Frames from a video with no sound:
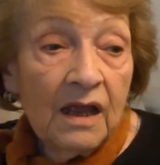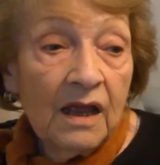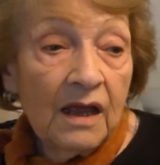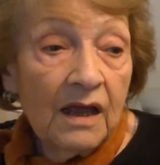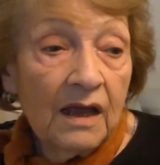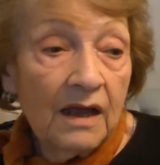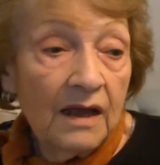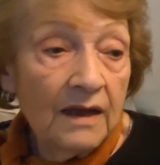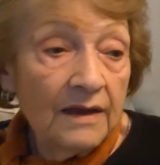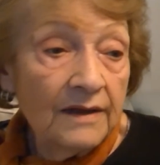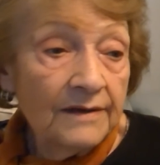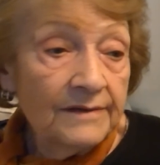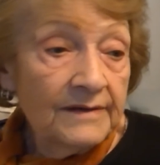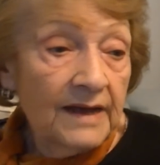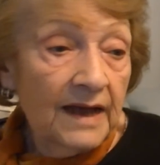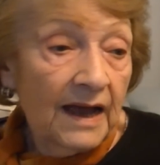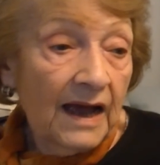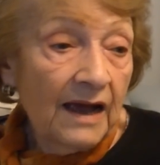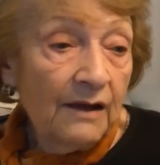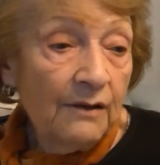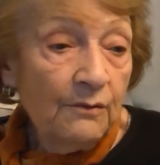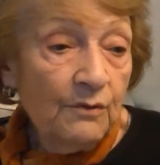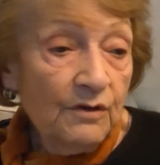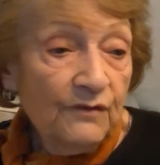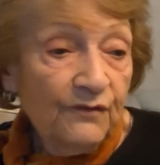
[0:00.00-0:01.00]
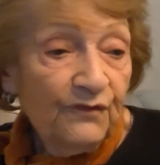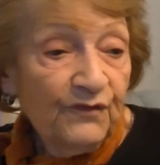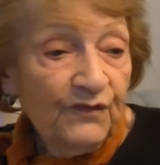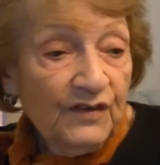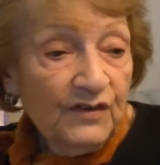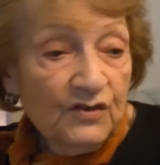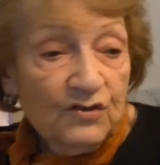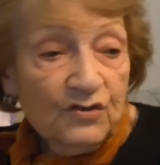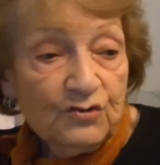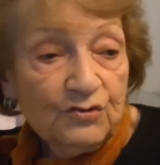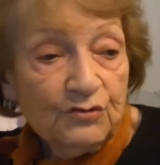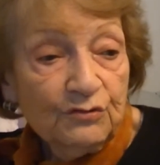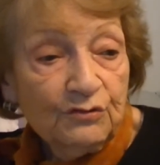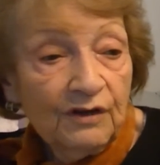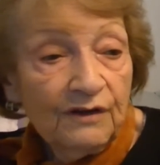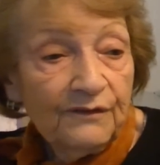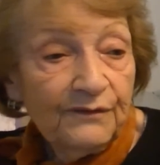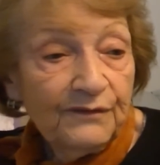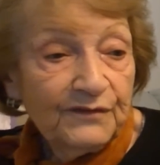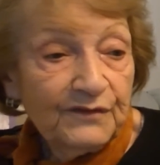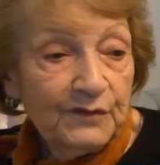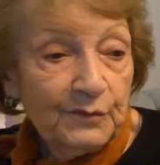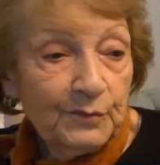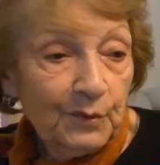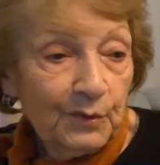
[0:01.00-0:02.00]
And I will finish you
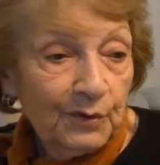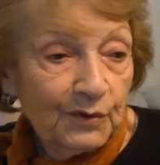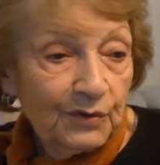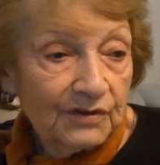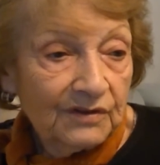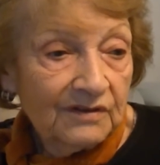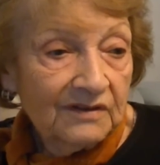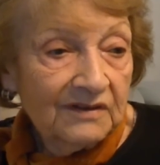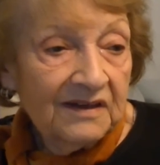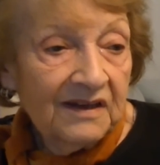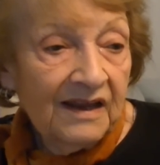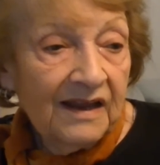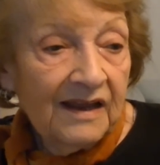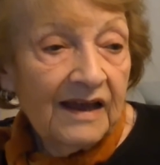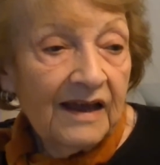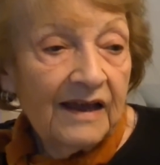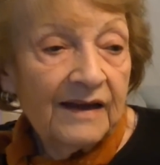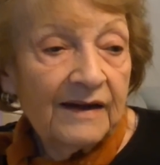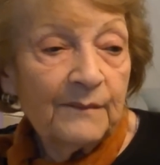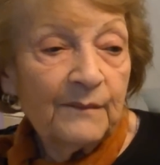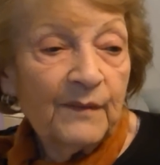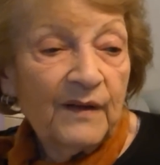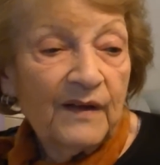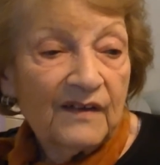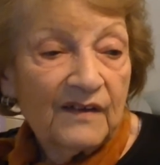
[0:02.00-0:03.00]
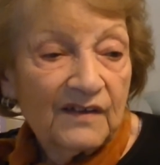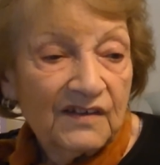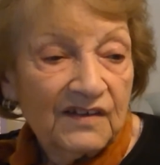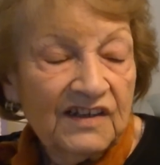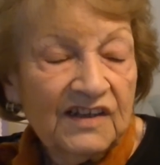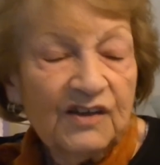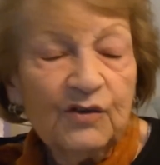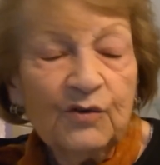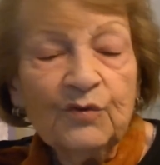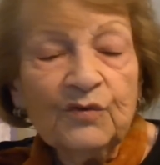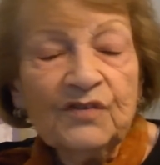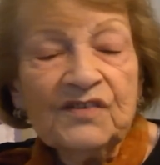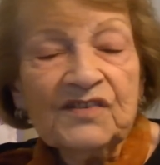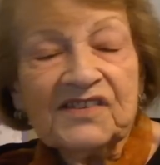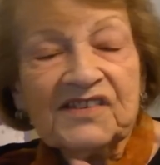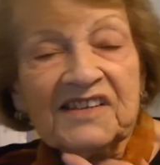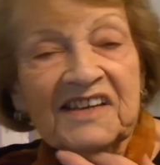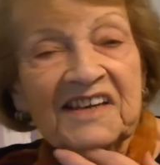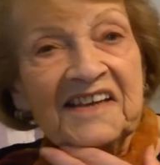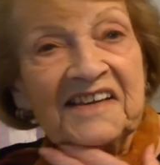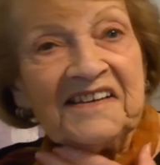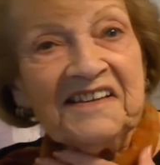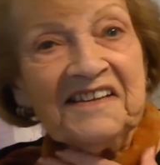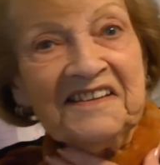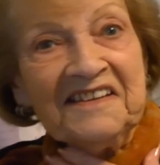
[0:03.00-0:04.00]
off the war. And he couldn't
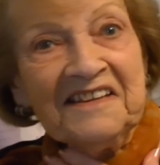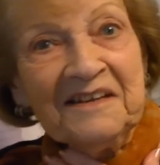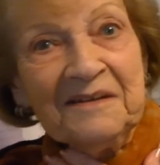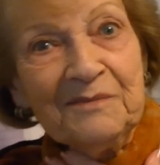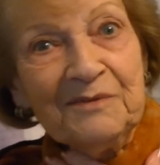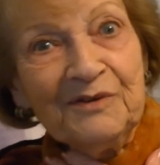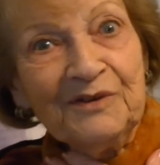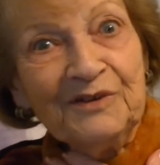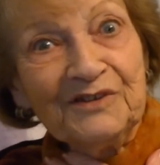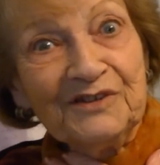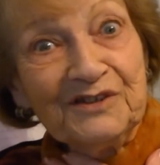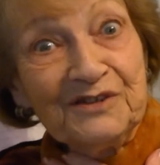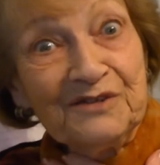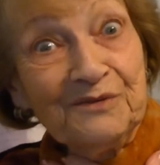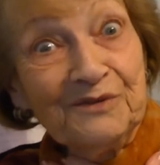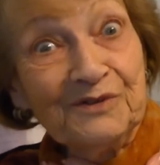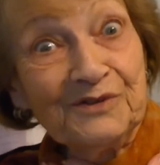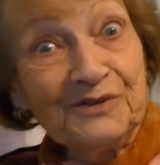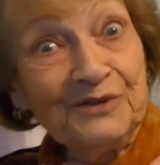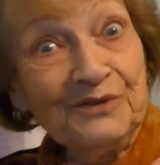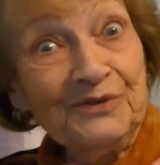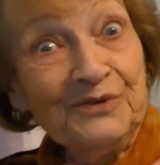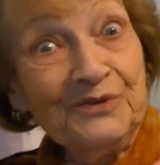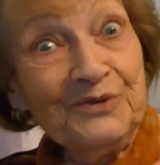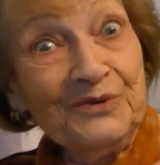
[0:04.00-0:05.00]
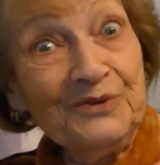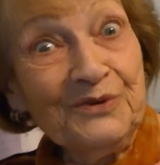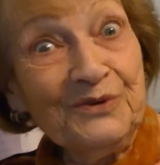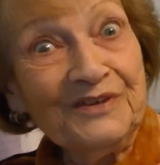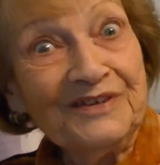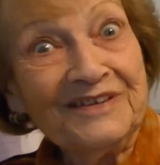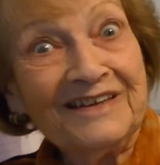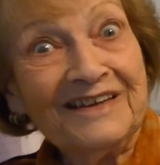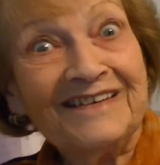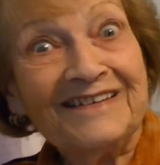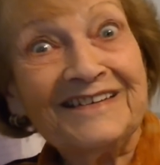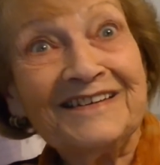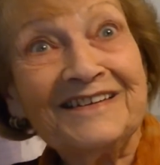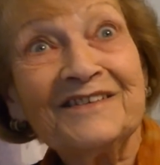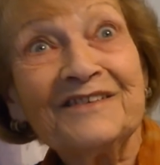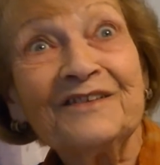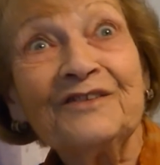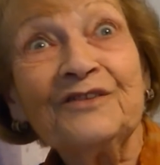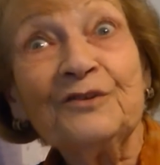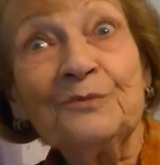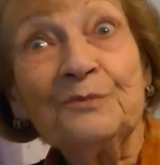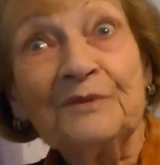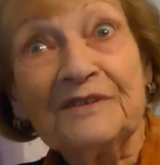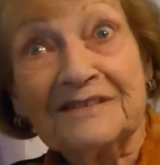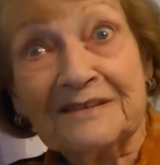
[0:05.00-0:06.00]
say anything because he was on duty. And he
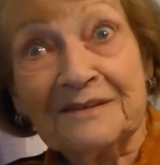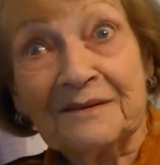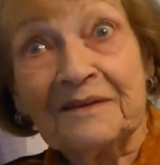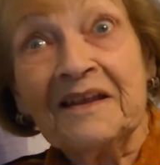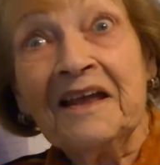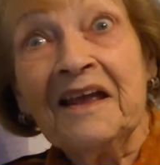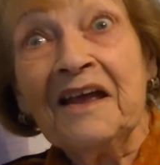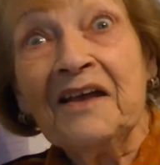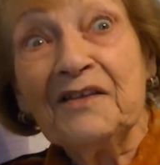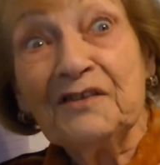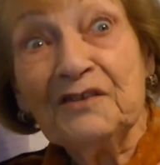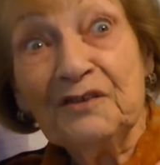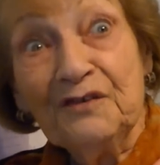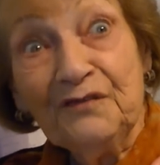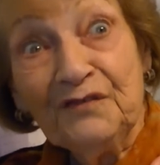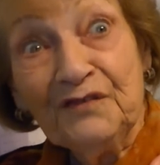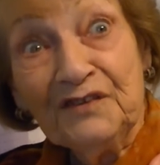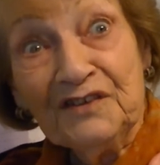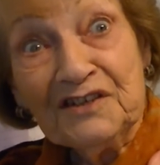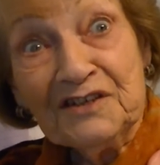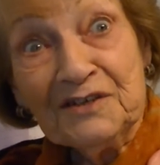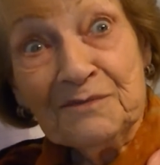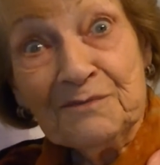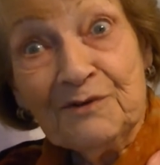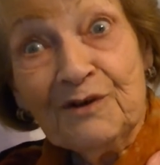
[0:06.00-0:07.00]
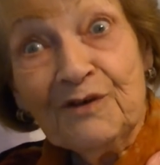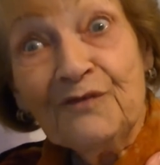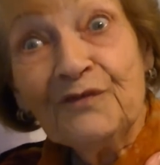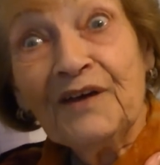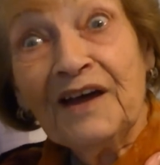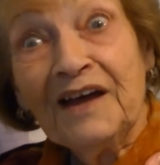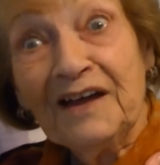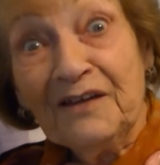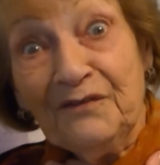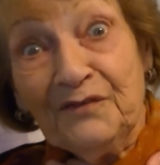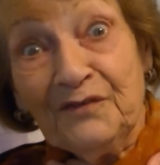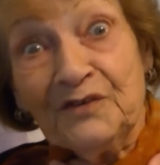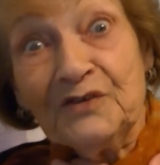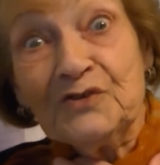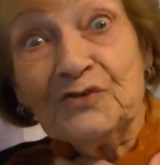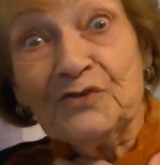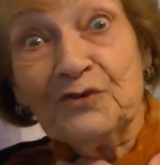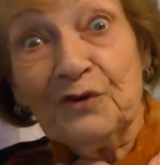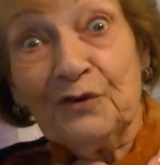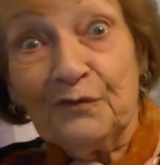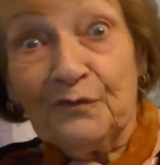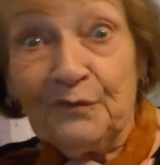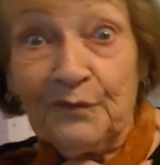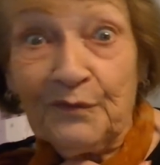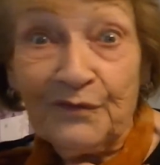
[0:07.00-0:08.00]
thought to myself, you finish me off? I finish
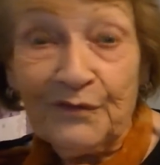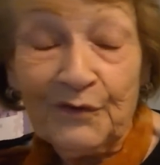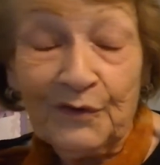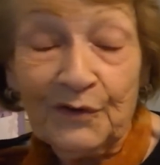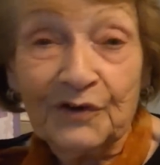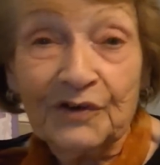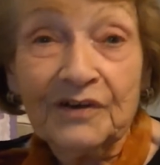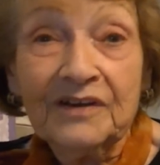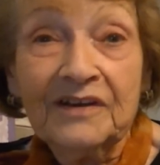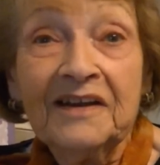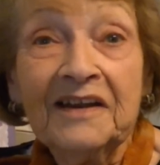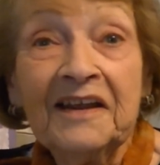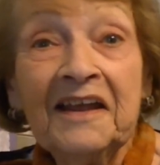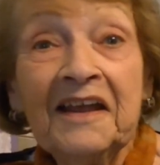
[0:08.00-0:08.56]
you off before.